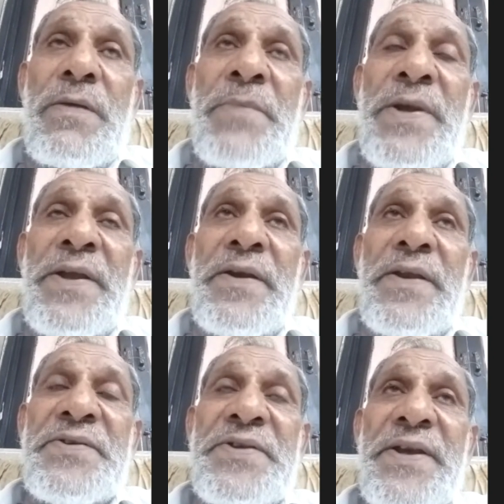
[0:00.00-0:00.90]

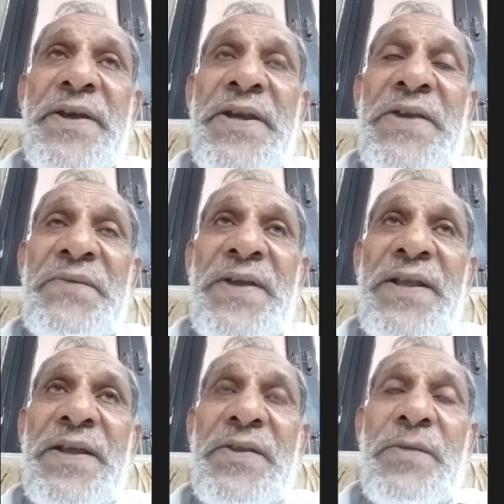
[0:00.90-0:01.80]
malignancy
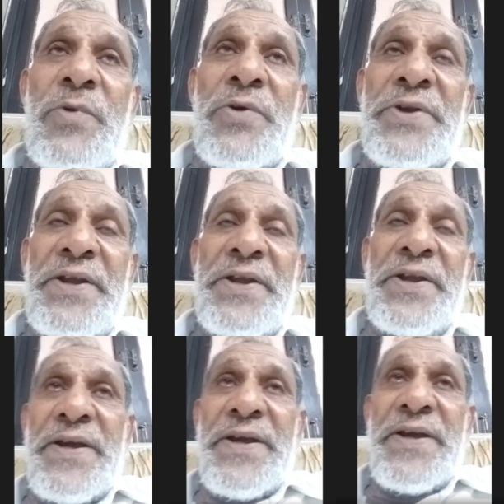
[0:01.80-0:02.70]
anywhere in the body
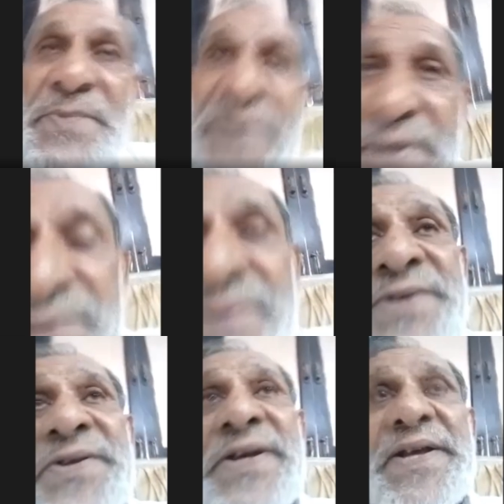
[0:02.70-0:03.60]
has
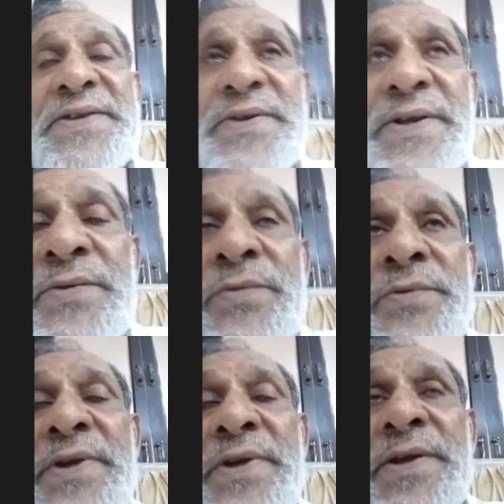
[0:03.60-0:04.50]
metastasized into
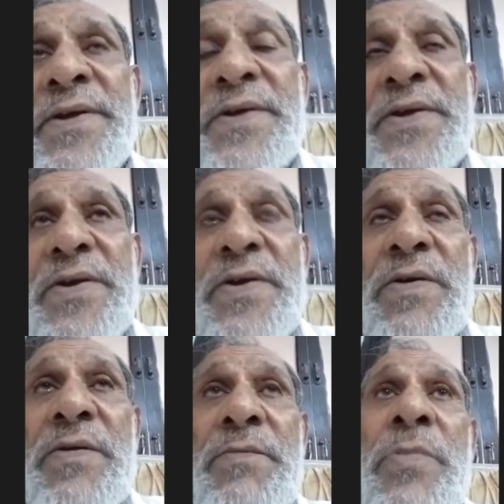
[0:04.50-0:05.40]
the
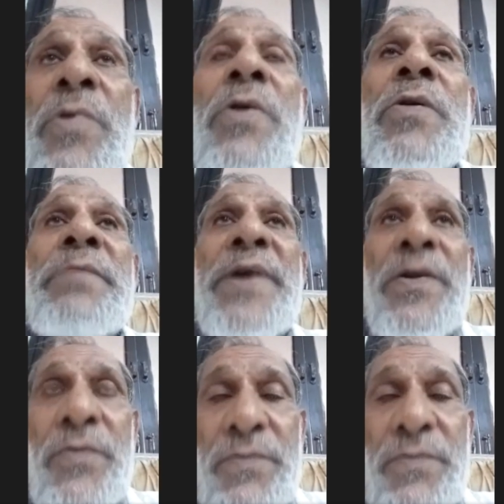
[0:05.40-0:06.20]
bone marrow.